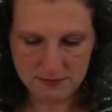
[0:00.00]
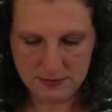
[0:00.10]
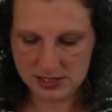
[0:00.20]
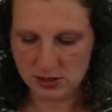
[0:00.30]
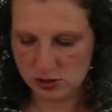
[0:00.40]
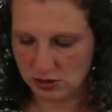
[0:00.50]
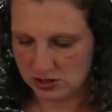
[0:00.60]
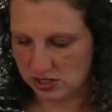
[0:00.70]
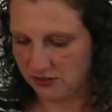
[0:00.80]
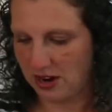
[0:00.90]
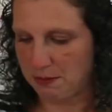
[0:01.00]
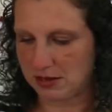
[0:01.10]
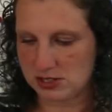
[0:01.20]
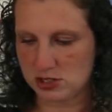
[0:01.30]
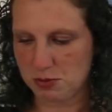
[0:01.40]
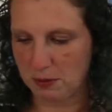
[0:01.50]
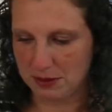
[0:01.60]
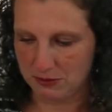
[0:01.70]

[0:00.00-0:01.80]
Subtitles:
And there's no stretch in the fabric, so it's probably